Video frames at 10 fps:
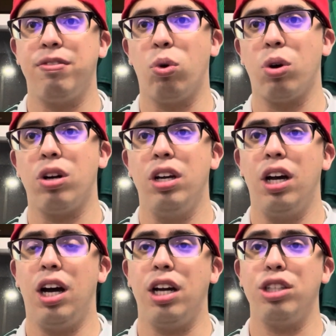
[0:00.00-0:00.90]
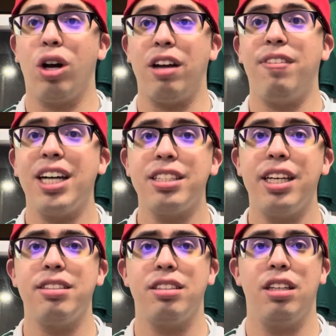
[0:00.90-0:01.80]
for Johan
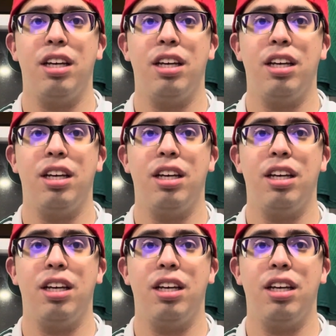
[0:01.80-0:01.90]
Vasquez.